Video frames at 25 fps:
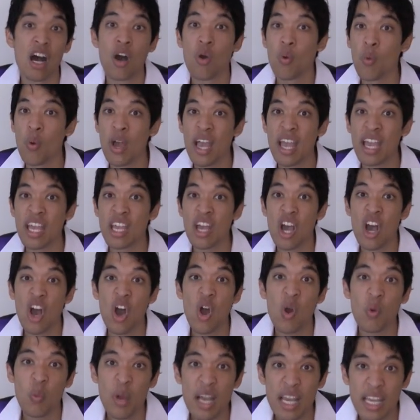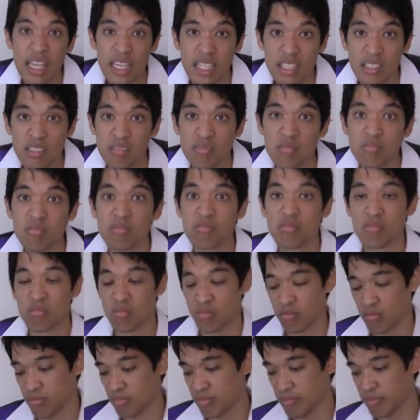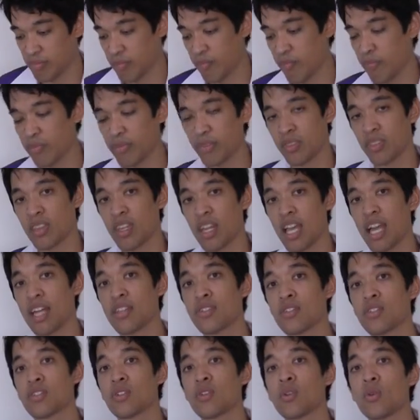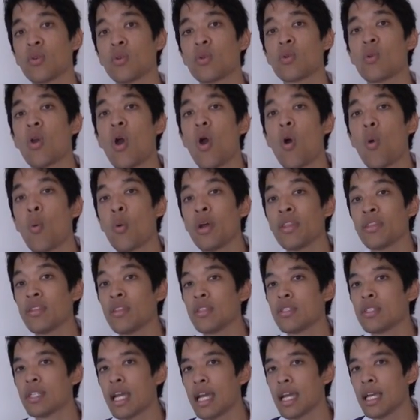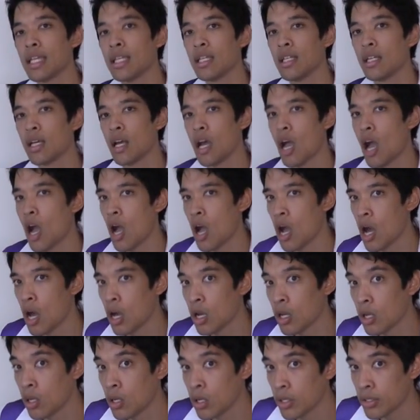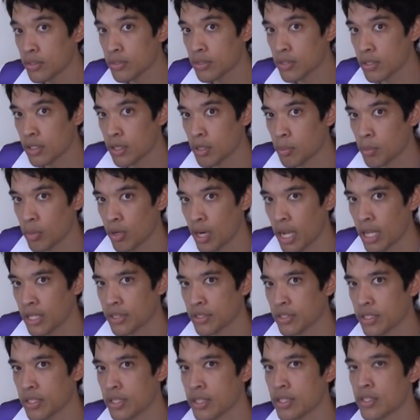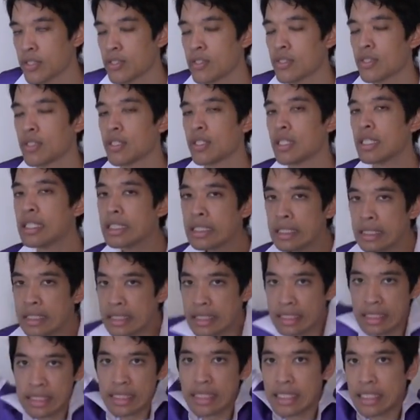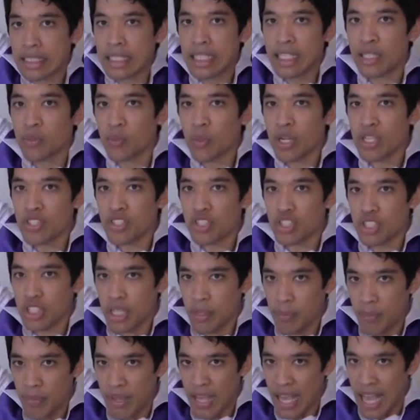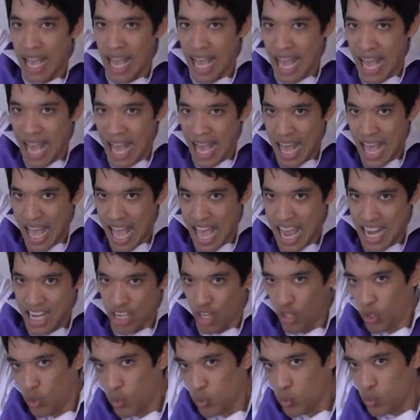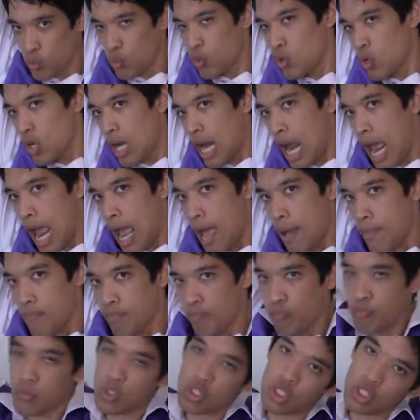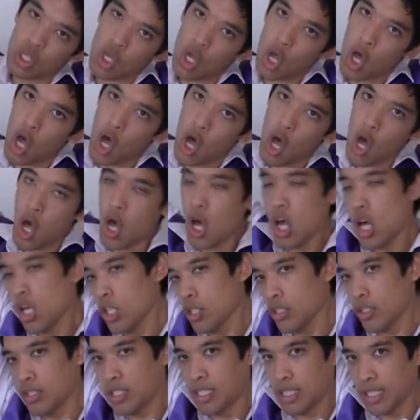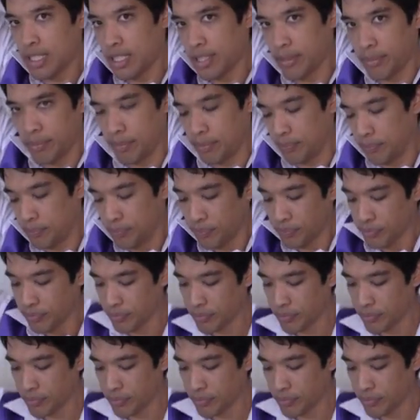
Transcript: way away. And so when the tailor got to the branches, he reached up and grabbed onto them.